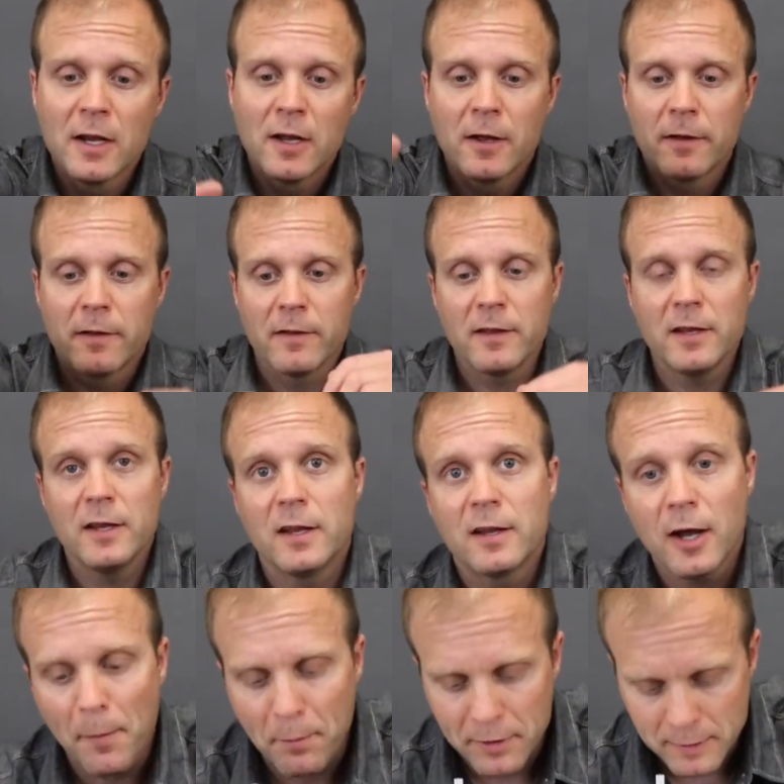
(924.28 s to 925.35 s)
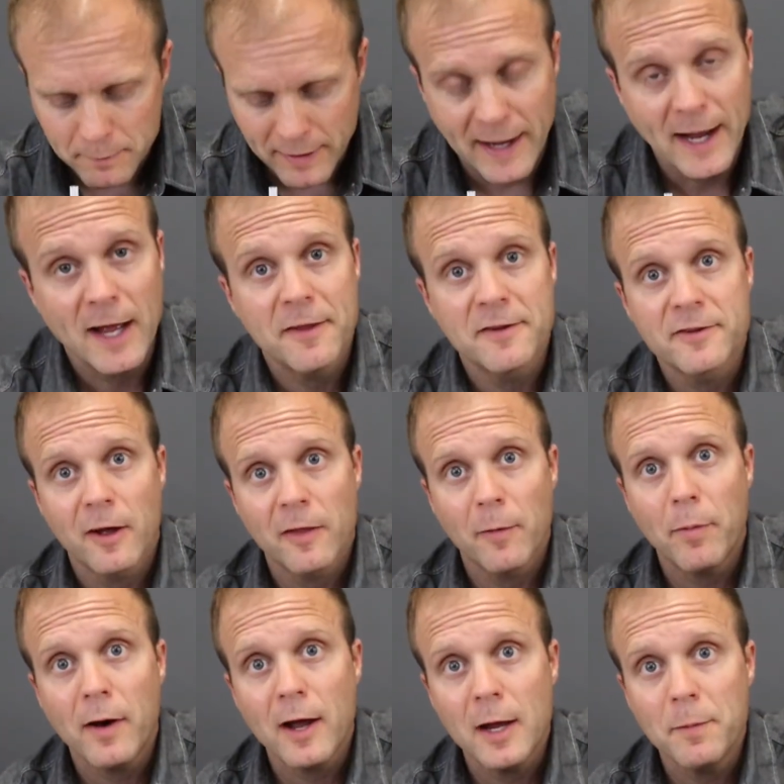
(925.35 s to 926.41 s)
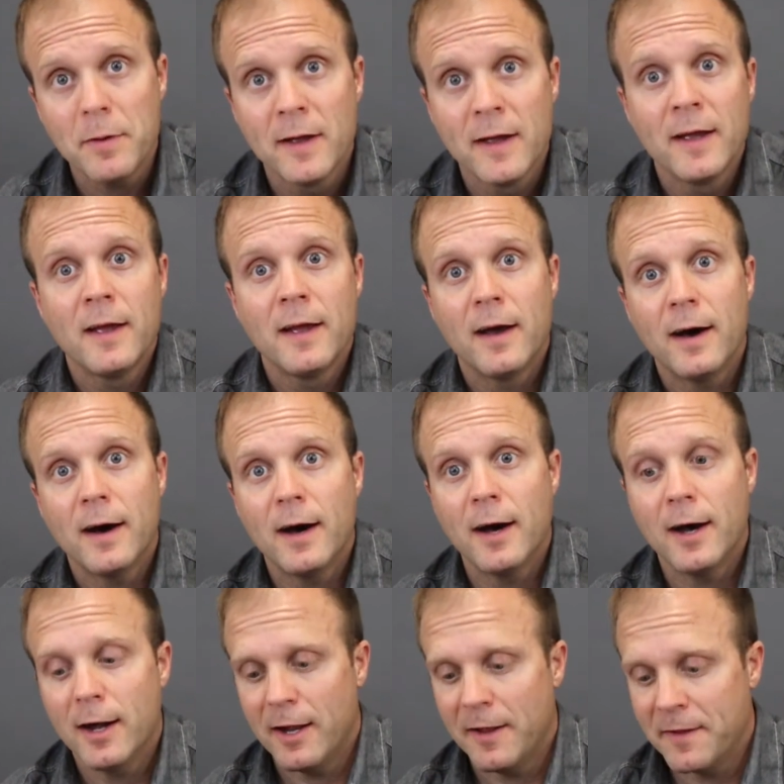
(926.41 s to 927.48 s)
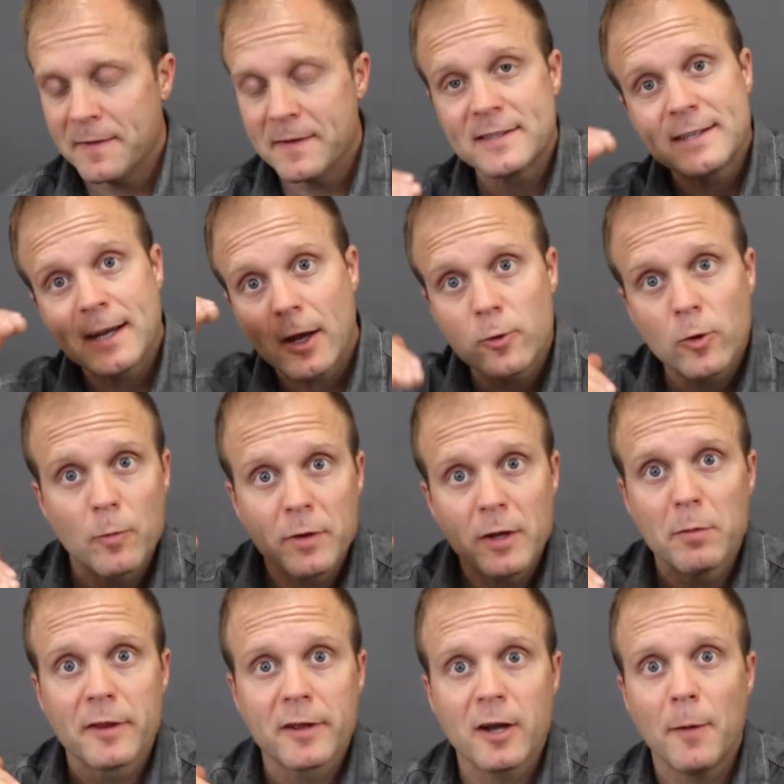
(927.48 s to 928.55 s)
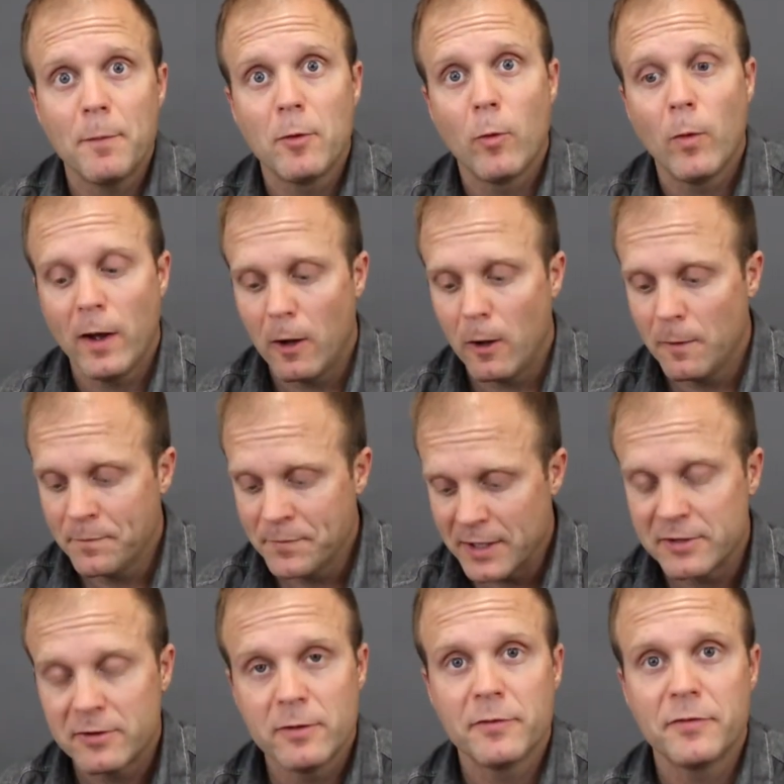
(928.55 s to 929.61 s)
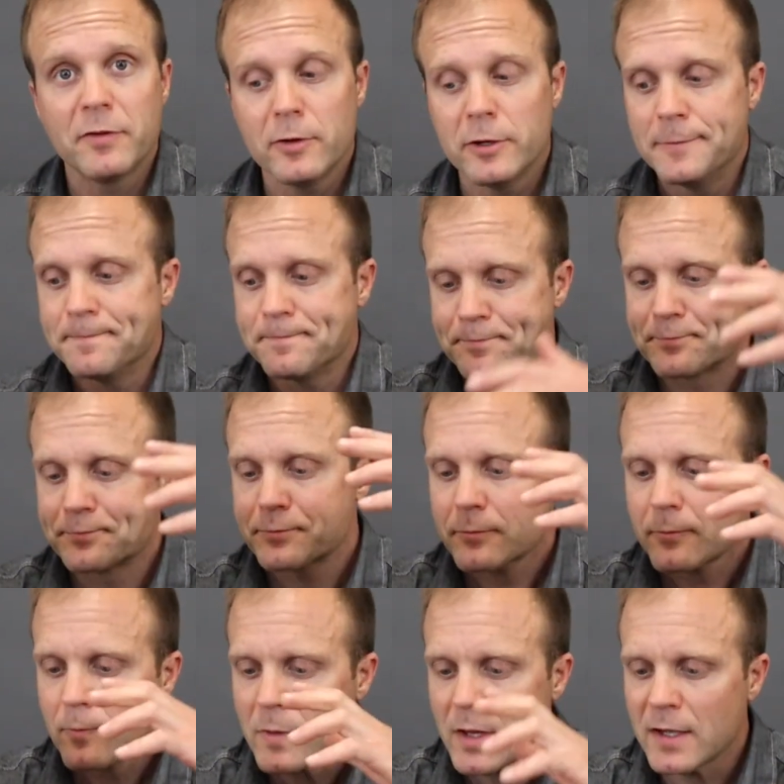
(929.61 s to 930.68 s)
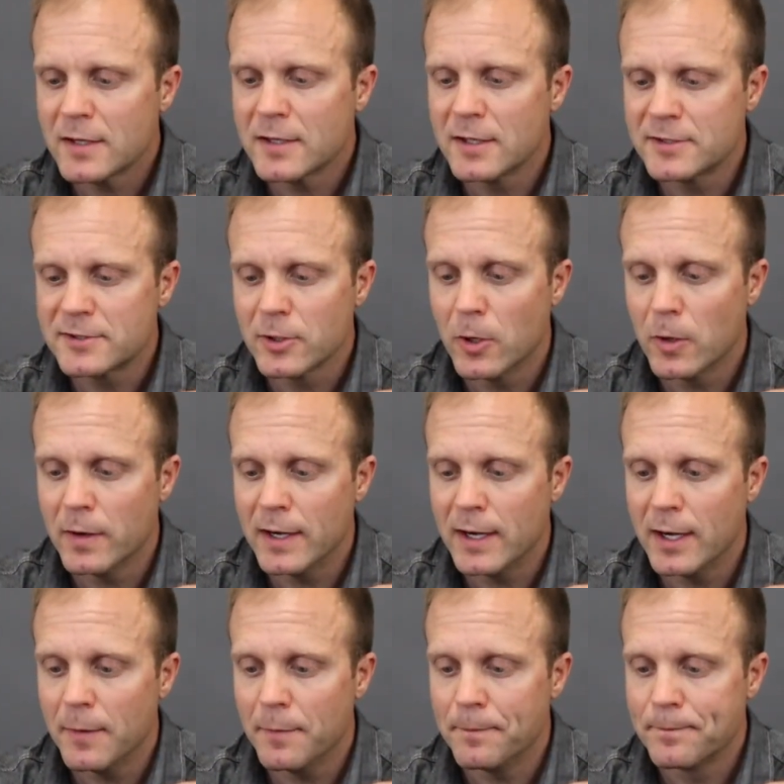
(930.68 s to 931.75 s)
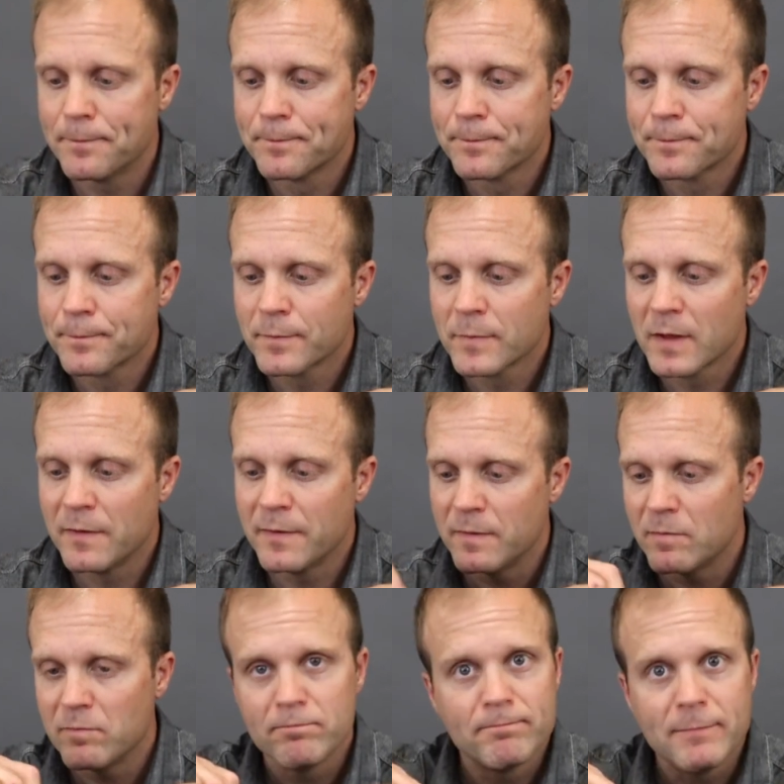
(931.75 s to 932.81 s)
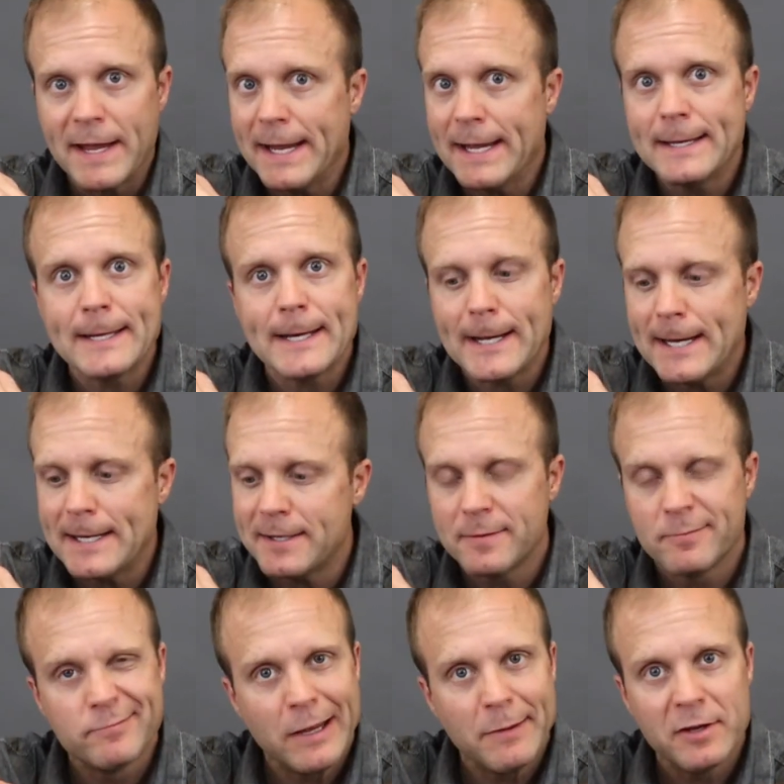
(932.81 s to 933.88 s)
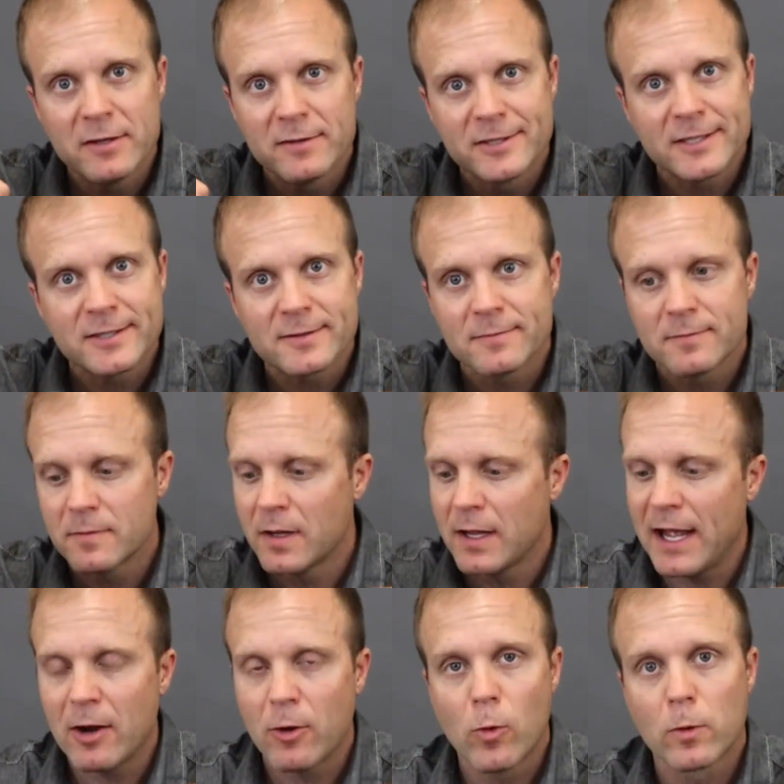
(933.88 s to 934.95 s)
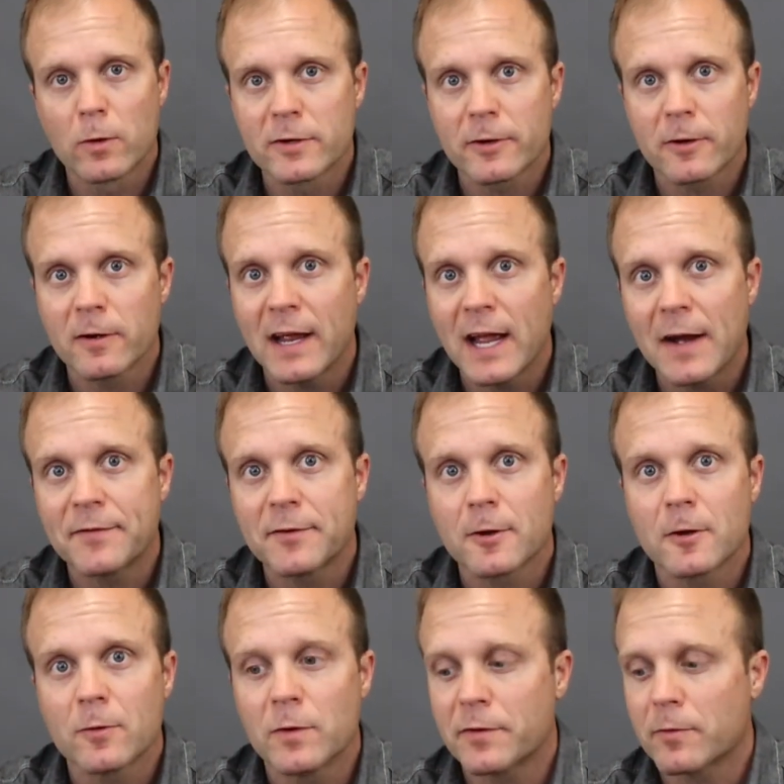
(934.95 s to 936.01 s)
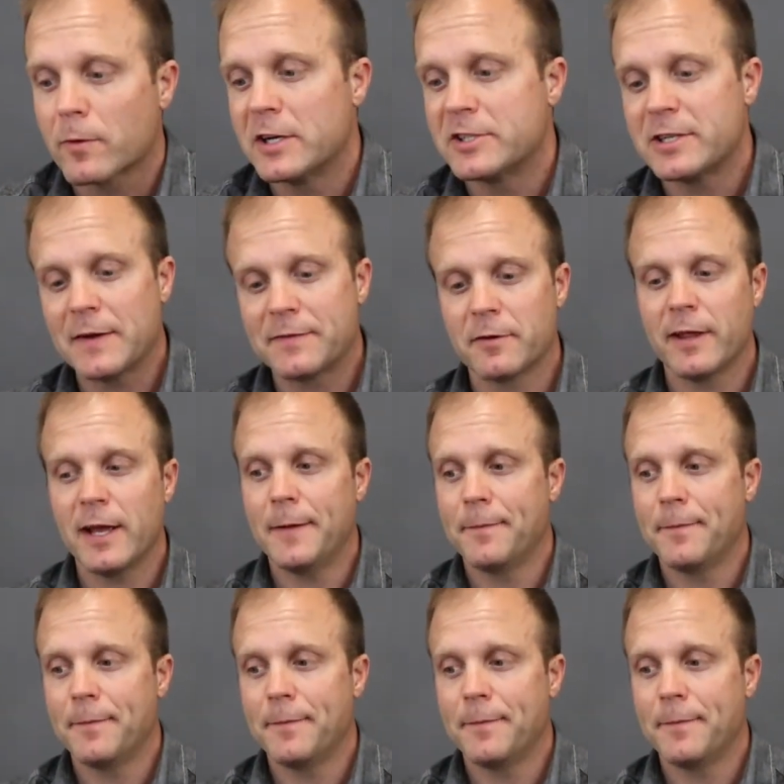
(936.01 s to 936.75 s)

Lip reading: the coupling pad that's on the pipe, and then the sound won't be able to couple well into the fluid. So hand tight, maybe just quarter turn, half turn with a wrench after that.